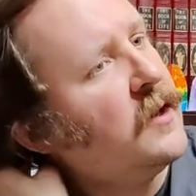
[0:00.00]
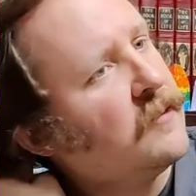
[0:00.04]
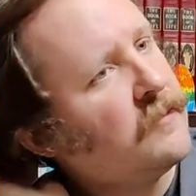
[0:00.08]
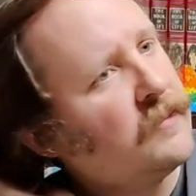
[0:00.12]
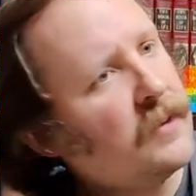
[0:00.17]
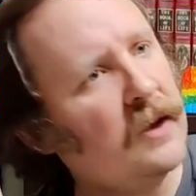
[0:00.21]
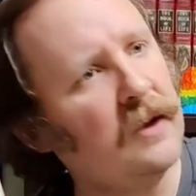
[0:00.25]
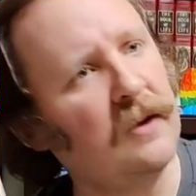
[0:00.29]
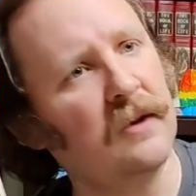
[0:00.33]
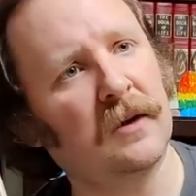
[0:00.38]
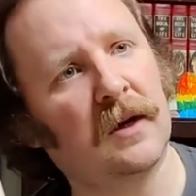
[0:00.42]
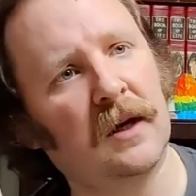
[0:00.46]

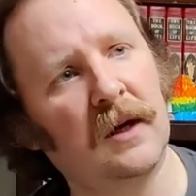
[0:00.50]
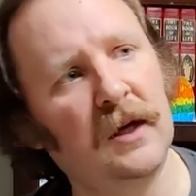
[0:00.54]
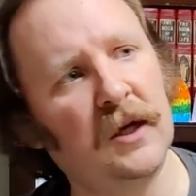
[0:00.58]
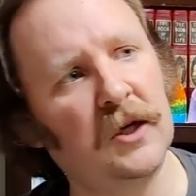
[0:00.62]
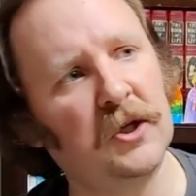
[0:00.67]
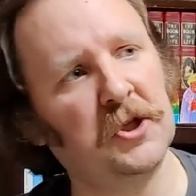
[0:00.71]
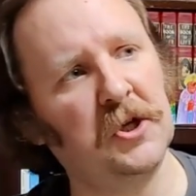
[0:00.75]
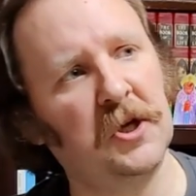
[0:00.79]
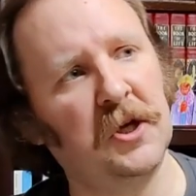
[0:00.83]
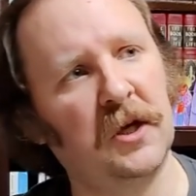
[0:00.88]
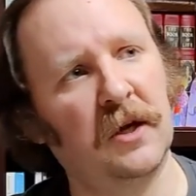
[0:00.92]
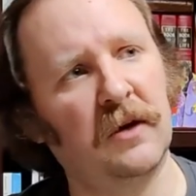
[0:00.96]
Bottle
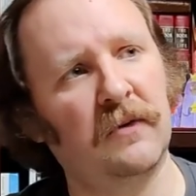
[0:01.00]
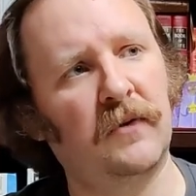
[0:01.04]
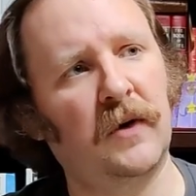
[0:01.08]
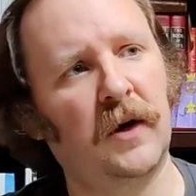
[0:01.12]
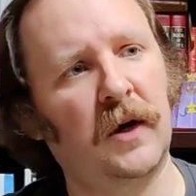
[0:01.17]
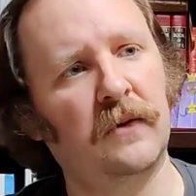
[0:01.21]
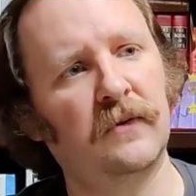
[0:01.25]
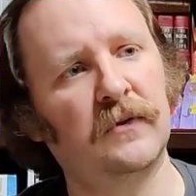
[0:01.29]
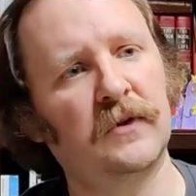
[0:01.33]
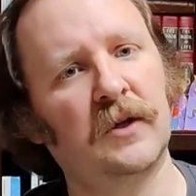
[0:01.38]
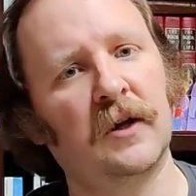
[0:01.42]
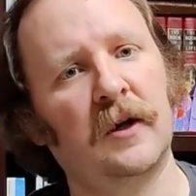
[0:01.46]
conditioning
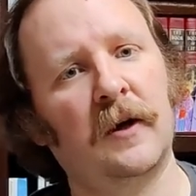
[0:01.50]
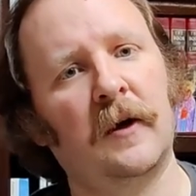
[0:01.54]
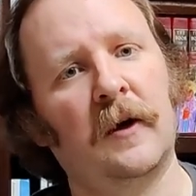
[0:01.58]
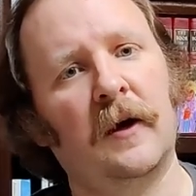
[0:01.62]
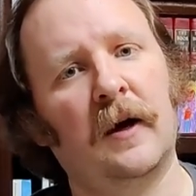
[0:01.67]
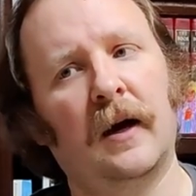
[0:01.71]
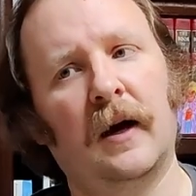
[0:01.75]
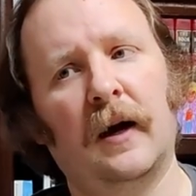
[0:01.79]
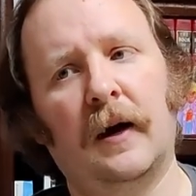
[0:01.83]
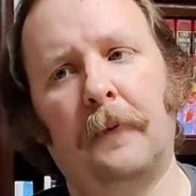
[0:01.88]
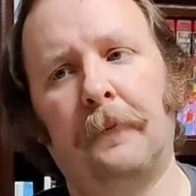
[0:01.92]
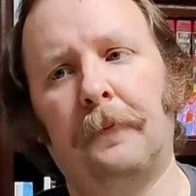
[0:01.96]
involves
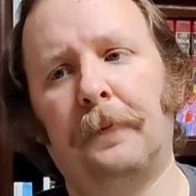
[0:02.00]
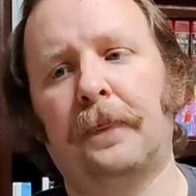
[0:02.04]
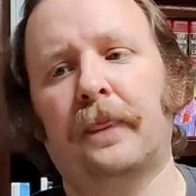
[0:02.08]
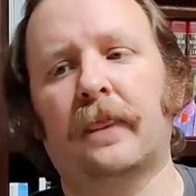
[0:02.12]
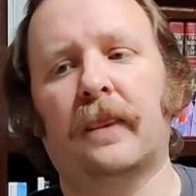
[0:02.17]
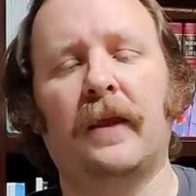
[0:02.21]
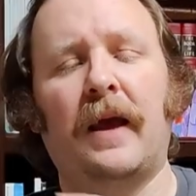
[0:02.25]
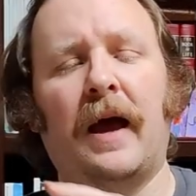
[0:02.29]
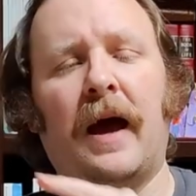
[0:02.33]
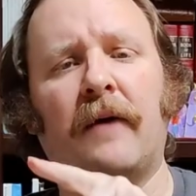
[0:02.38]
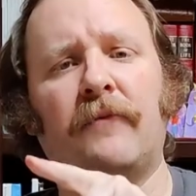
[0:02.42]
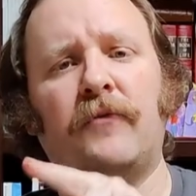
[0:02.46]
um,
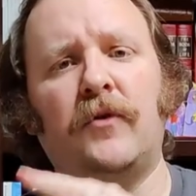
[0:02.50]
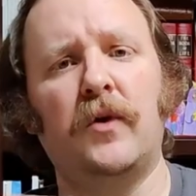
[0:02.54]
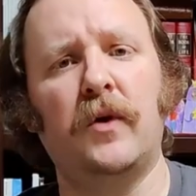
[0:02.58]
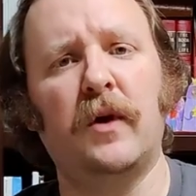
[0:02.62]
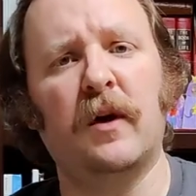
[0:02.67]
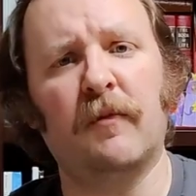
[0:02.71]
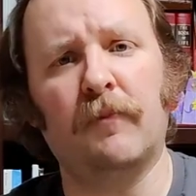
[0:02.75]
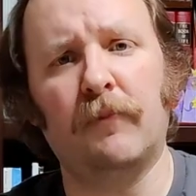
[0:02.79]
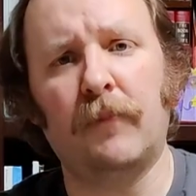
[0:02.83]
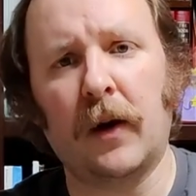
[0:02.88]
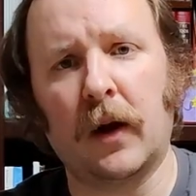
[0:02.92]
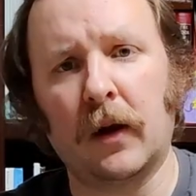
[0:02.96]
after you
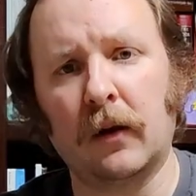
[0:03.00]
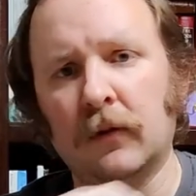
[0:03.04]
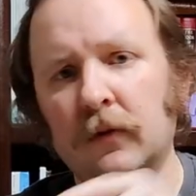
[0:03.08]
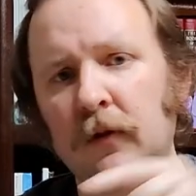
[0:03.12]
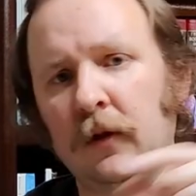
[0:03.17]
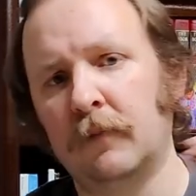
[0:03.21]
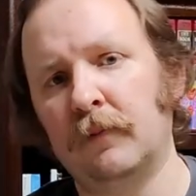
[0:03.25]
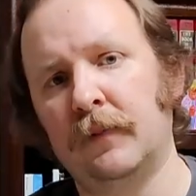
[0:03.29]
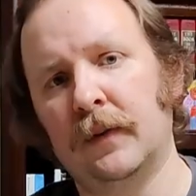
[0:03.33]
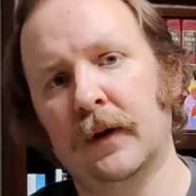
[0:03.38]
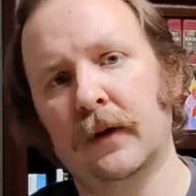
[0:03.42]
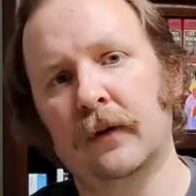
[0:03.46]
have bottled
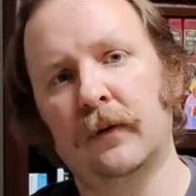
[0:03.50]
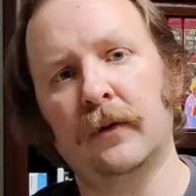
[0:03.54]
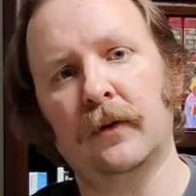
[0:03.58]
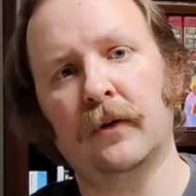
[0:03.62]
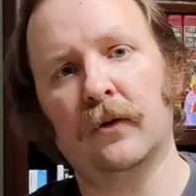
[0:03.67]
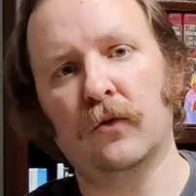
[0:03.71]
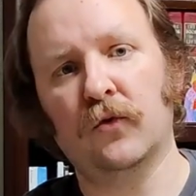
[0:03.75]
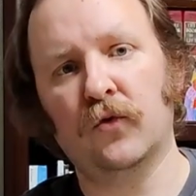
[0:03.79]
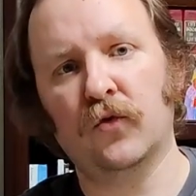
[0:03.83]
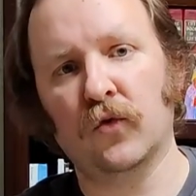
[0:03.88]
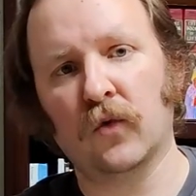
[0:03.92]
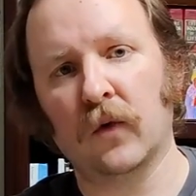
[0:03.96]
the beer,
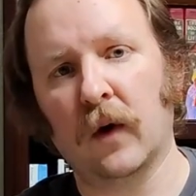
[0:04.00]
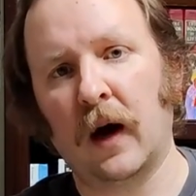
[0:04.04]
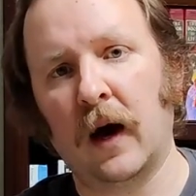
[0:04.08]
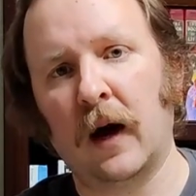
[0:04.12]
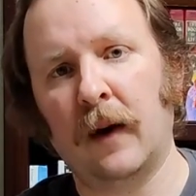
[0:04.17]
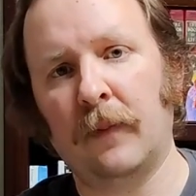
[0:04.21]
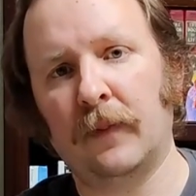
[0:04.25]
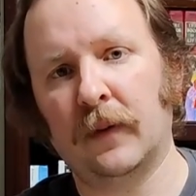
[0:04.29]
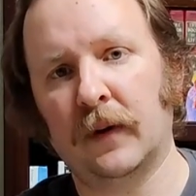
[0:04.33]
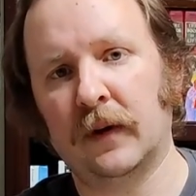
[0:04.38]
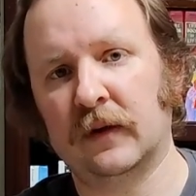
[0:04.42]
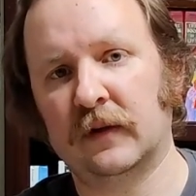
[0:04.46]
you
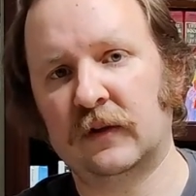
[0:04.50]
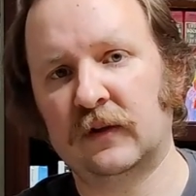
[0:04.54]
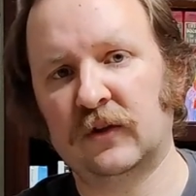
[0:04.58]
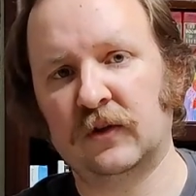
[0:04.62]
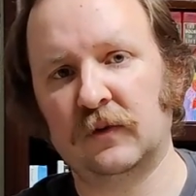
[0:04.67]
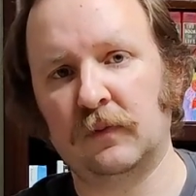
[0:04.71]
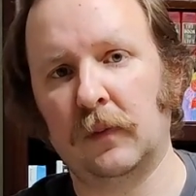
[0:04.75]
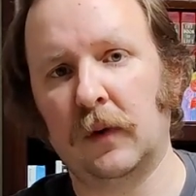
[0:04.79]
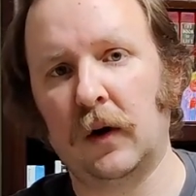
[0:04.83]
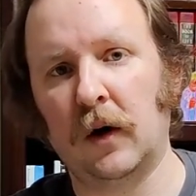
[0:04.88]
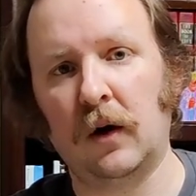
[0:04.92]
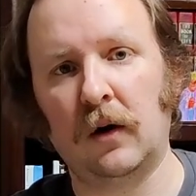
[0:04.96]
drop a
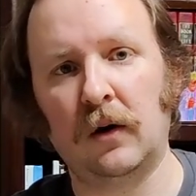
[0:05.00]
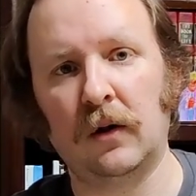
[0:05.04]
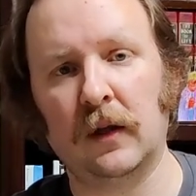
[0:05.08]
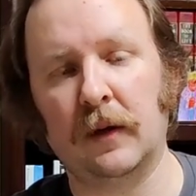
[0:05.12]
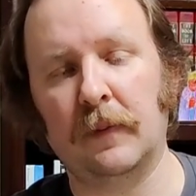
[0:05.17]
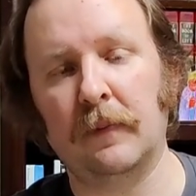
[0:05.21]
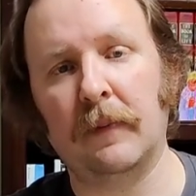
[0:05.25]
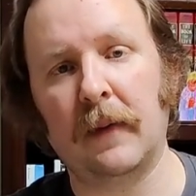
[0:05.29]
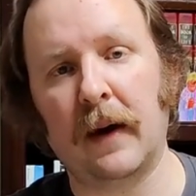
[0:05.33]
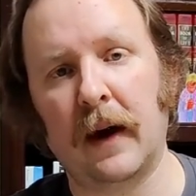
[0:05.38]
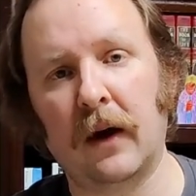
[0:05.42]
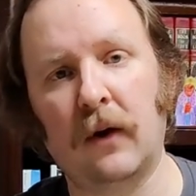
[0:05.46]
small
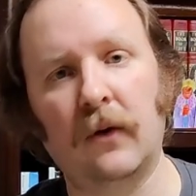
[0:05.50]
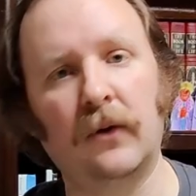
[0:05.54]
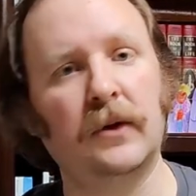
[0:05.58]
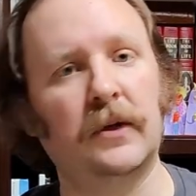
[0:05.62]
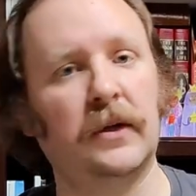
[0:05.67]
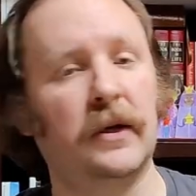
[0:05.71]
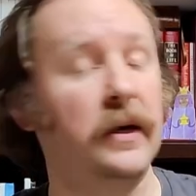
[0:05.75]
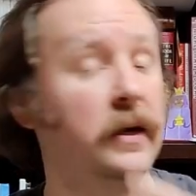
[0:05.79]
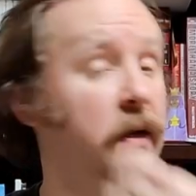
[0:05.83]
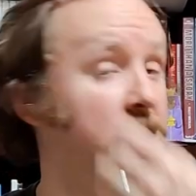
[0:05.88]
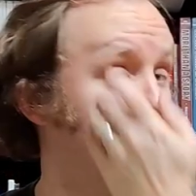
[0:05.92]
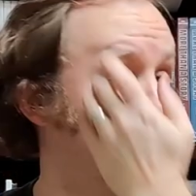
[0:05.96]
amount
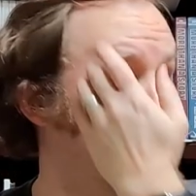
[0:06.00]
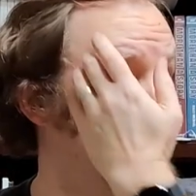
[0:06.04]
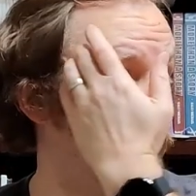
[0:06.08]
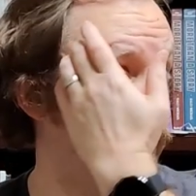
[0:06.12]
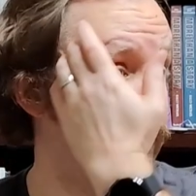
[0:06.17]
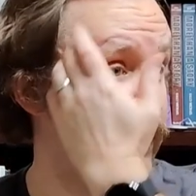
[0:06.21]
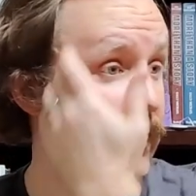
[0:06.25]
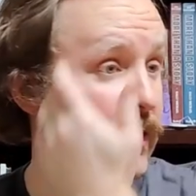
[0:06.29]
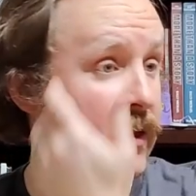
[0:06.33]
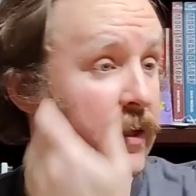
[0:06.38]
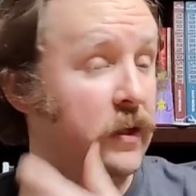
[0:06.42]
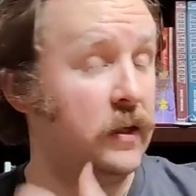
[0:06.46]
of
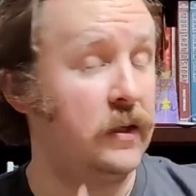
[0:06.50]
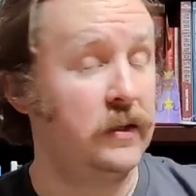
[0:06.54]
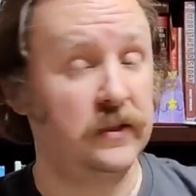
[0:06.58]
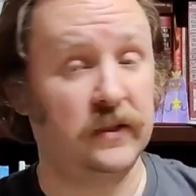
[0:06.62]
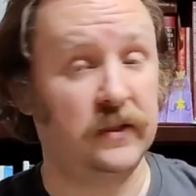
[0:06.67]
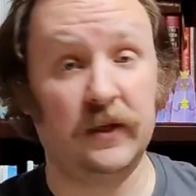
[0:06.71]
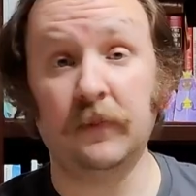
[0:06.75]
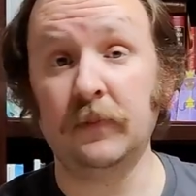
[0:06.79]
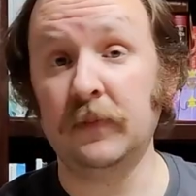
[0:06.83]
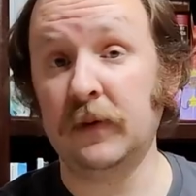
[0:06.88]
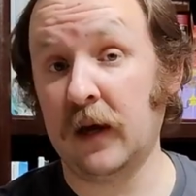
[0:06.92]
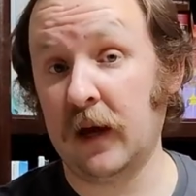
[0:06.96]

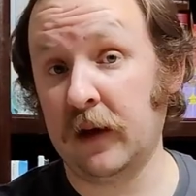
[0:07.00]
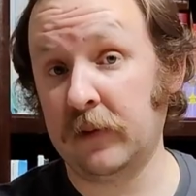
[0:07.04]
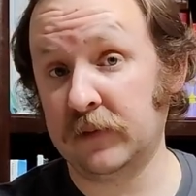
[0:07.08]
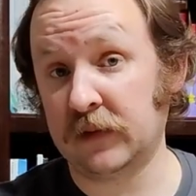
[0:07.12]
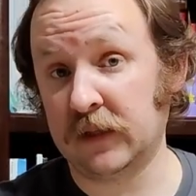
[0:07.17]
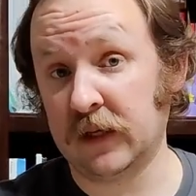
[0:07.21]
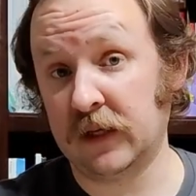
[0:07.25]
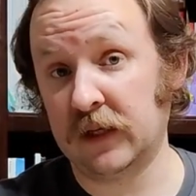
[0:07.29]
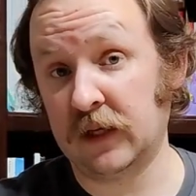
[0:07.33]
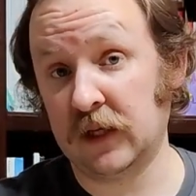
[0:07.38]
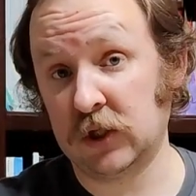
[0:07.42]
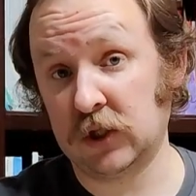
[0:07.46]
sometimes
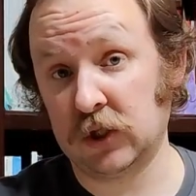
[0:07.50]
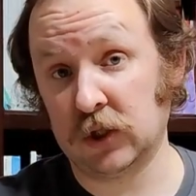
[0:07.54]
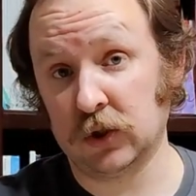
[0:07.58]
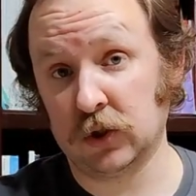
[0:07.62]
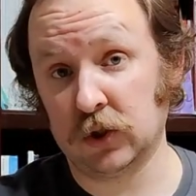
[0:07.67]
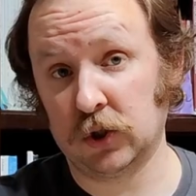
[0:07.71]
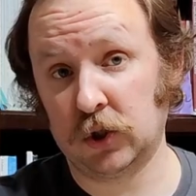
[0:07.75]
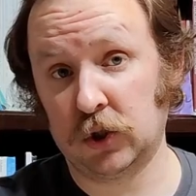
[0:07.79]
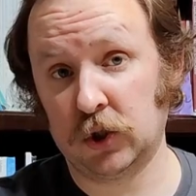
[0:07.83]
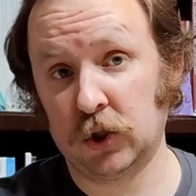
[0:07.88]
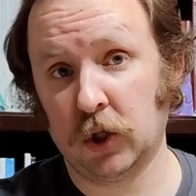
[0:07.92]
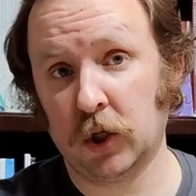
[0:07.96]
additional
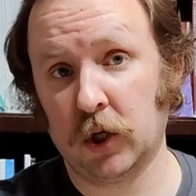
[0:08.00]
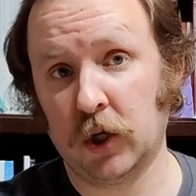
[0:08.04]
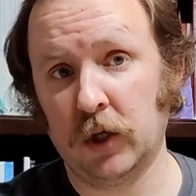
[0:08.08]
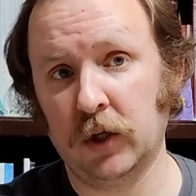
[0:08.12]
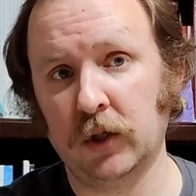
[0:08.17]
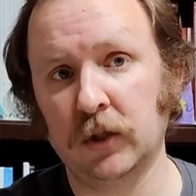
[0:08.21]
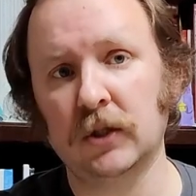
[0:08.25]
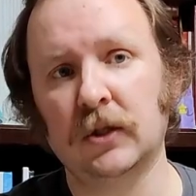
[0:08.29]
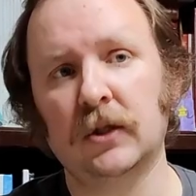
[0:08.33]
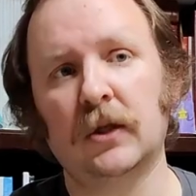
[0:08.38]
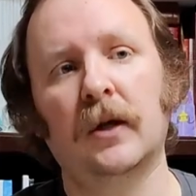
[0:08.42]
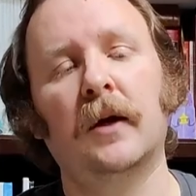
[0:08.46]

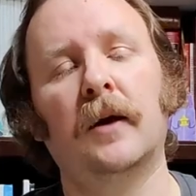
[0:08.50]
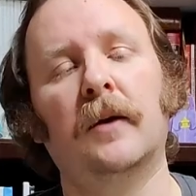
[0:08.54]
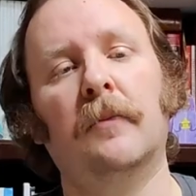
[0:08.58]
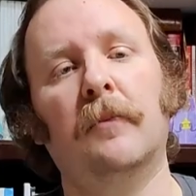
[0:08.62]
sugars,